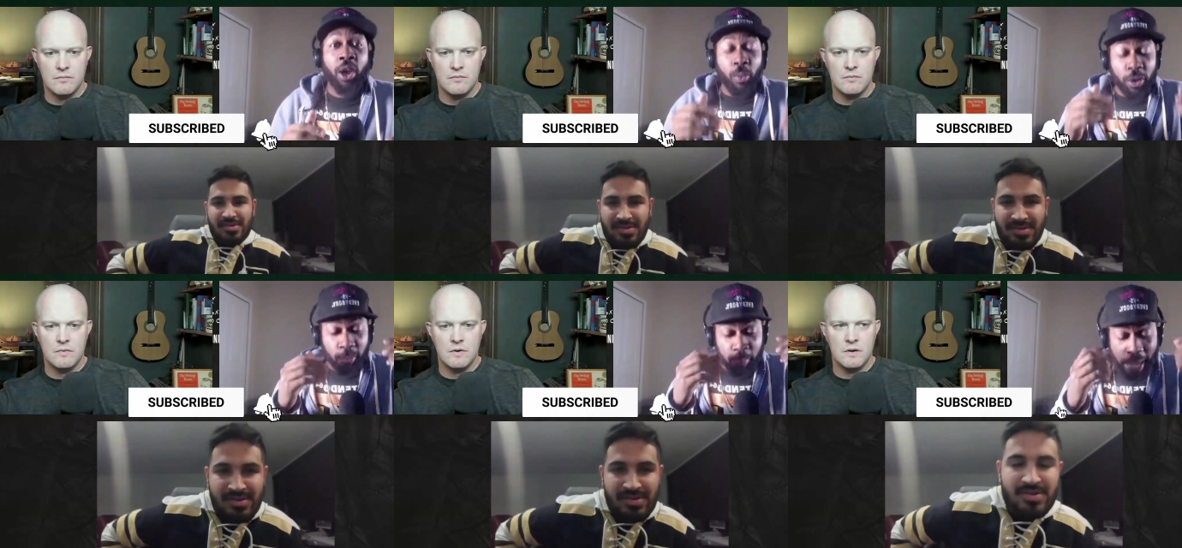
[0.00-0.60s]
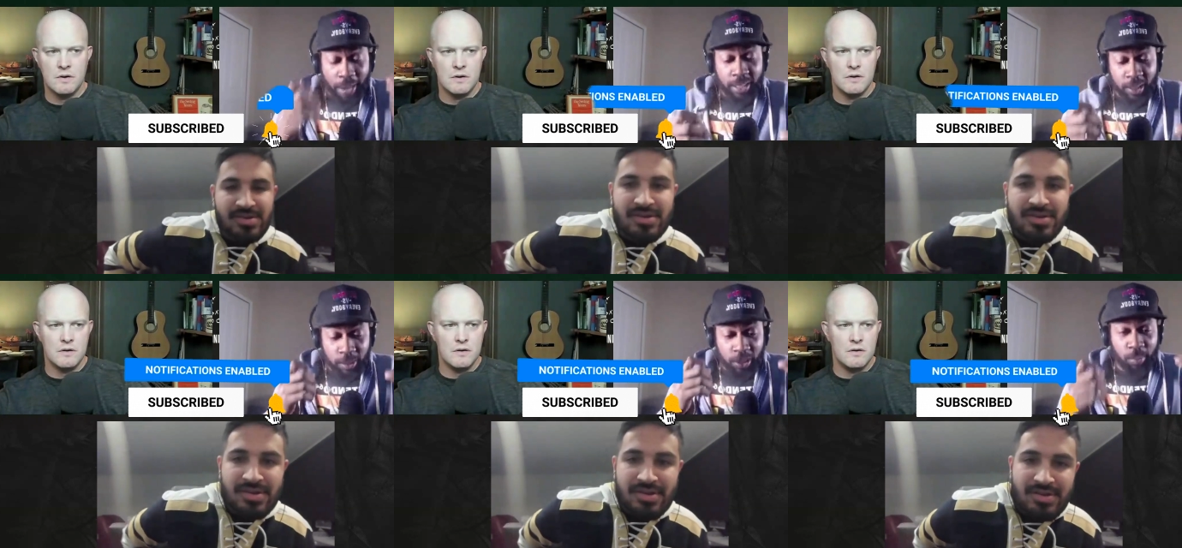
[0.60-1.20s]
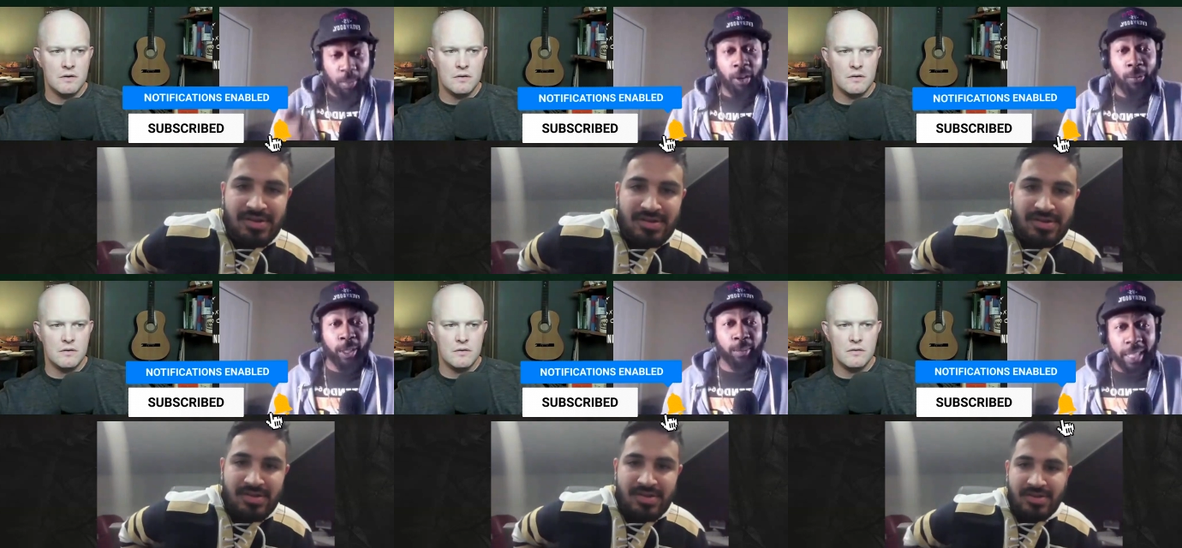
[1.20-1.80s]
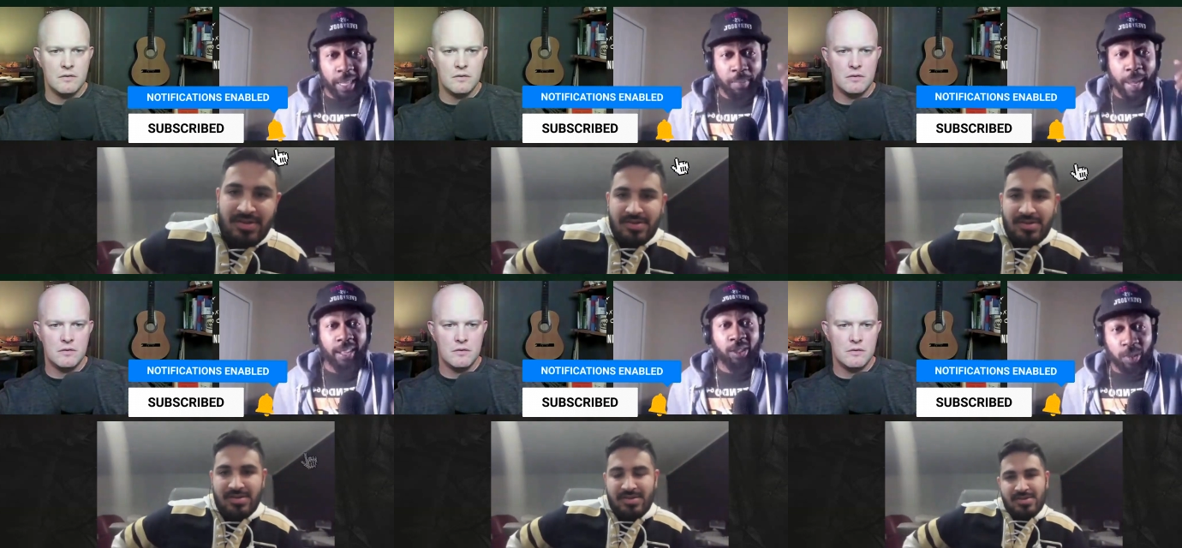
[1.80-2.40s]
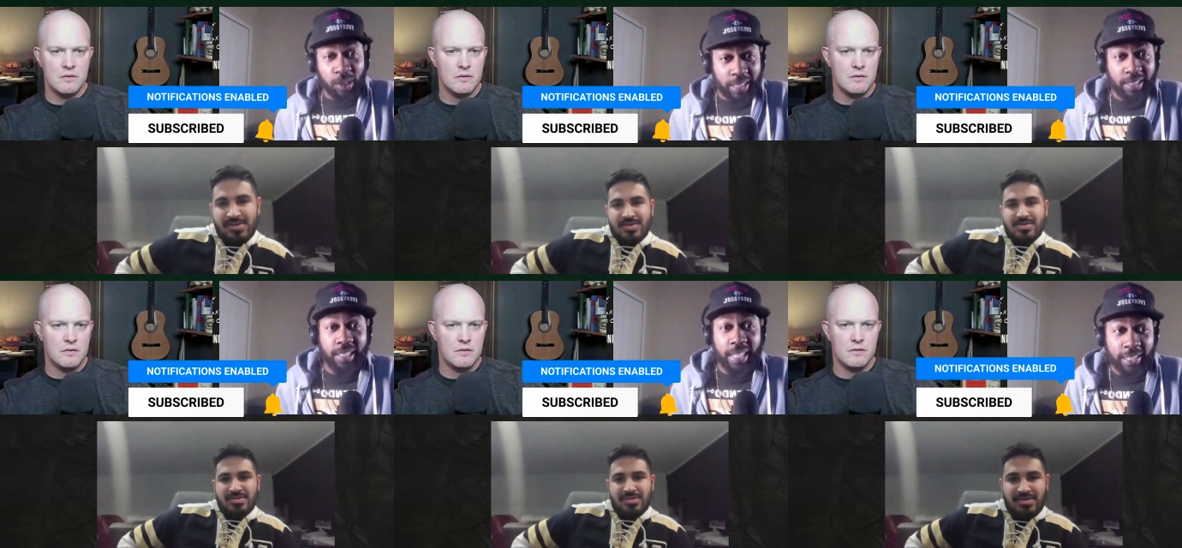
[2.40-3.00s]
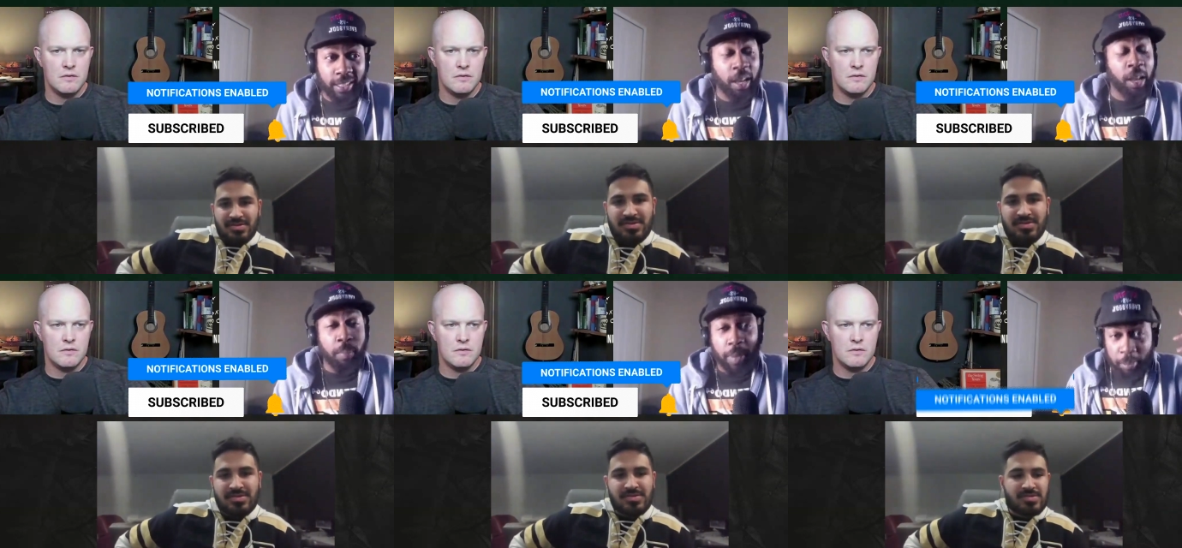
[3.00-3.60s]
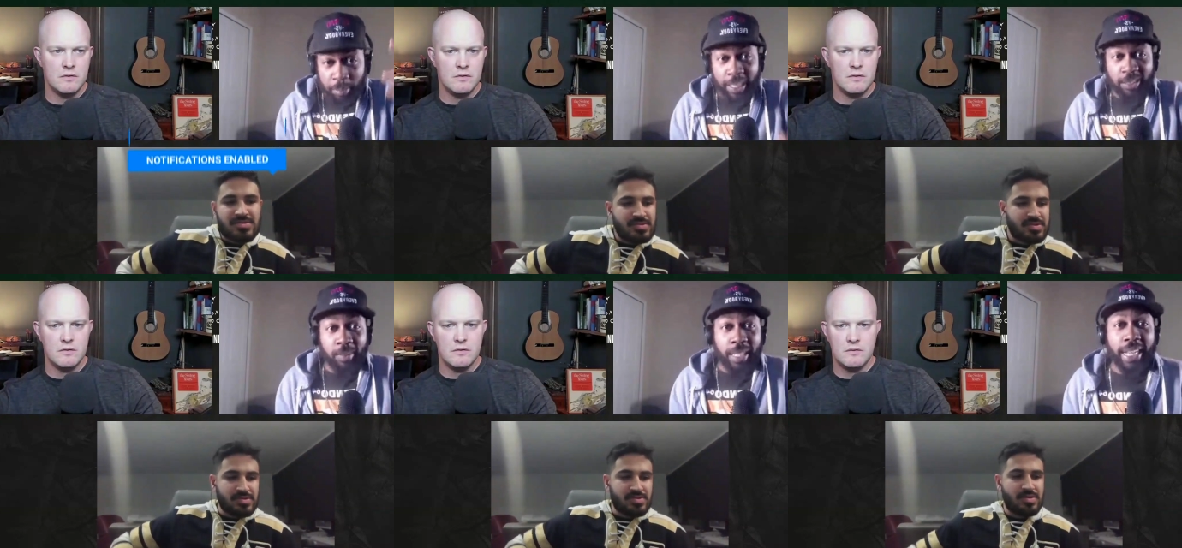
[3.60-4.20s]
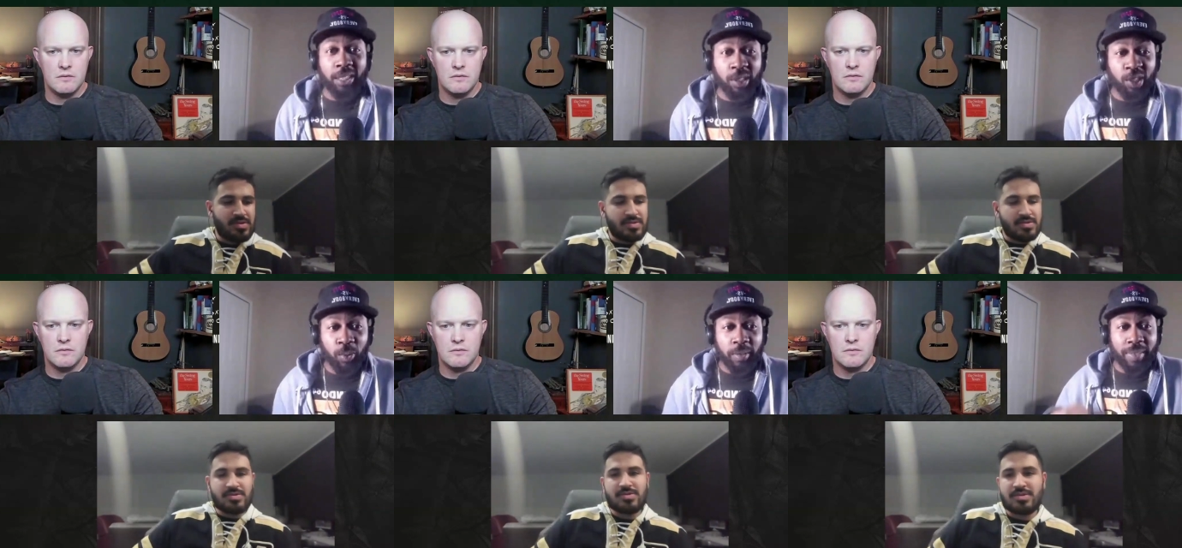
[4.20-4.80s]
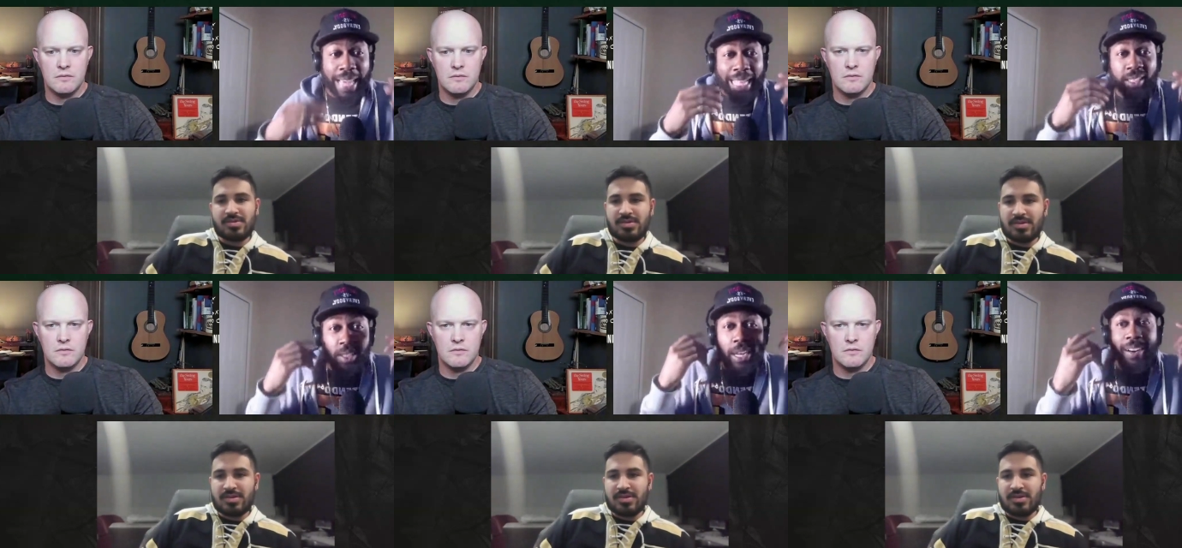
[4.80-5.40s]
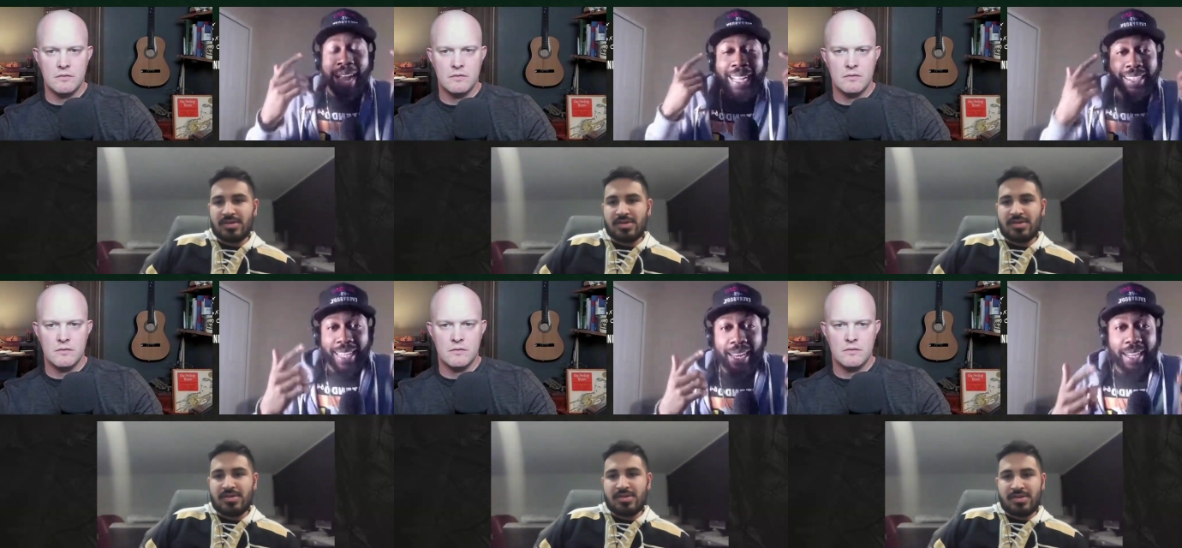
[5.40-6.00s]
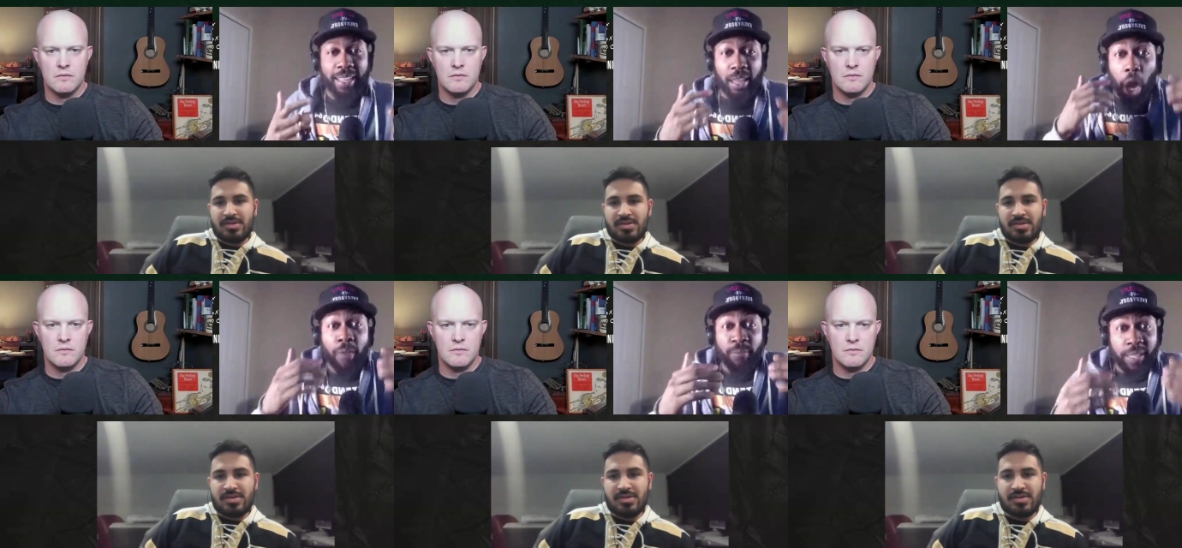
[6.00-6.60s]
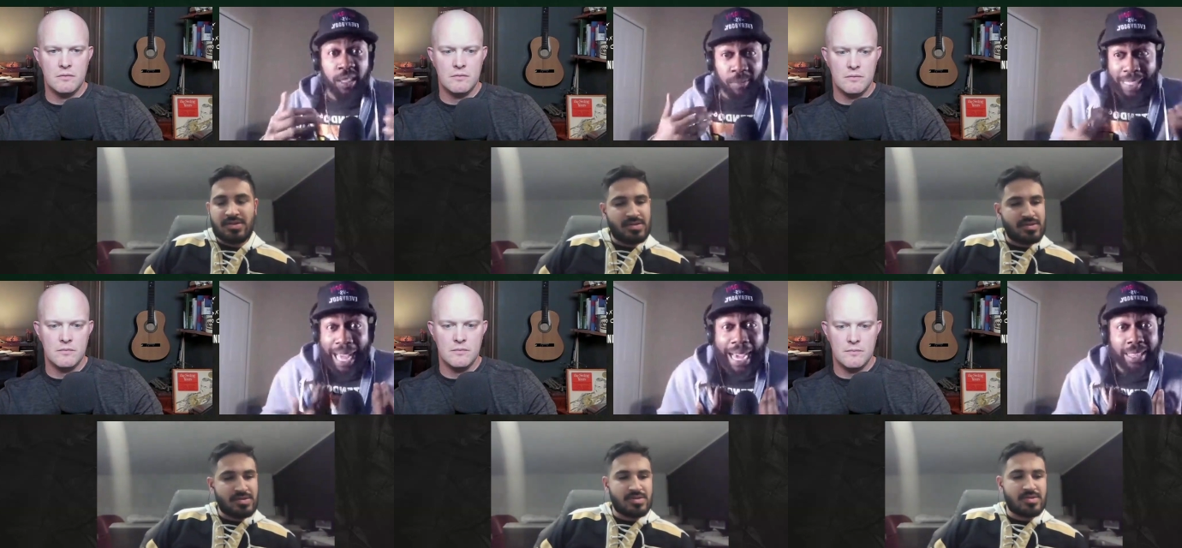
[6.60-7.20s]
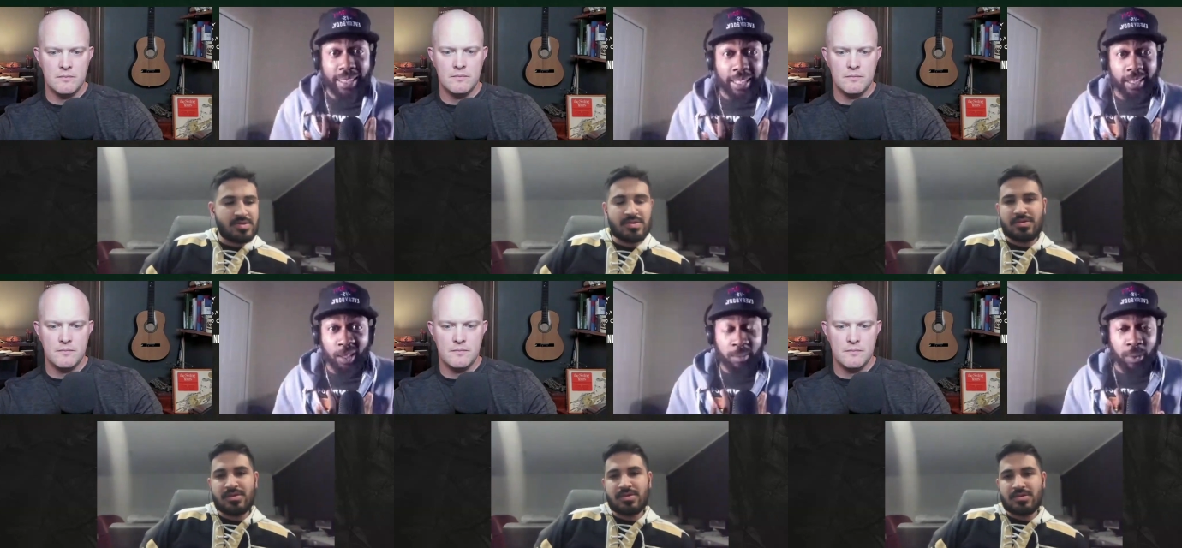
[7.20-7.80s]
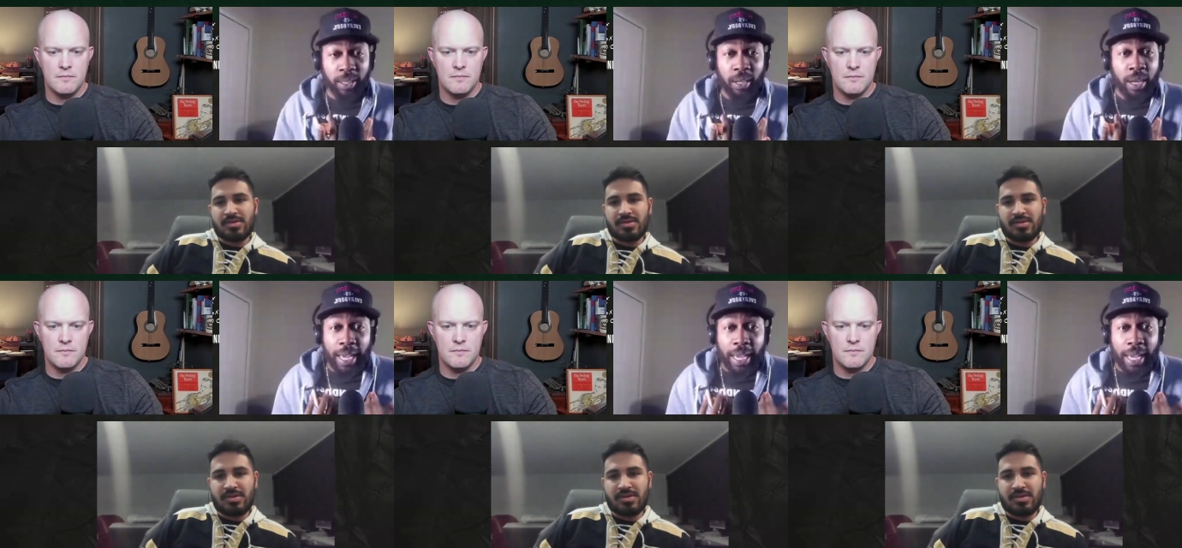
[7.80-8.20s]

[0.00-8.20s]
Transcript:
Speaker 1: When you're pounding with Jamal Williams, getting bounced with Justin Jackson, big plays from DeAndre Swift. That's their identity offensively, I think, at this point.